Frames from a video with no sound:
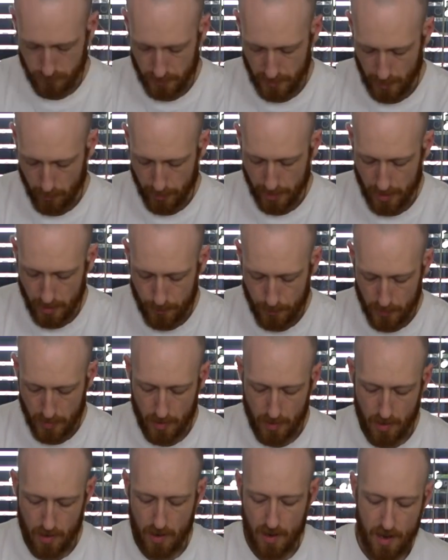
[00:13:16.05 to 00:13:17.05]
There we are.
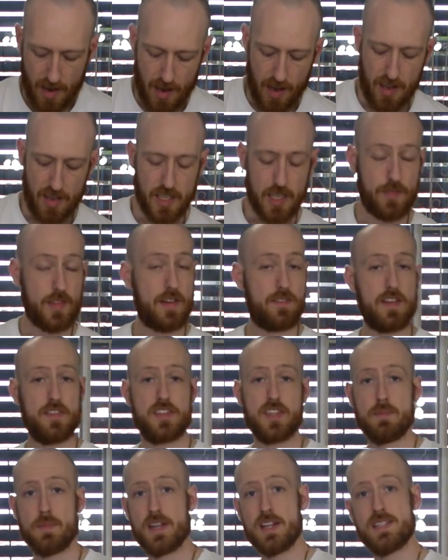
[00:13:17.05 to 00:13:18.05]
Give that
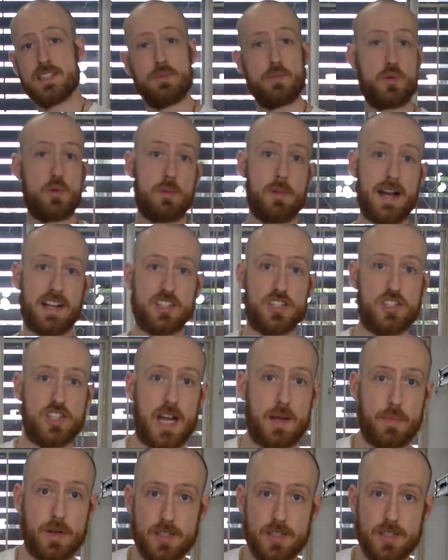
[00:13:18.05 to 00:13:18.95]
15 minutes and we'll be back to shape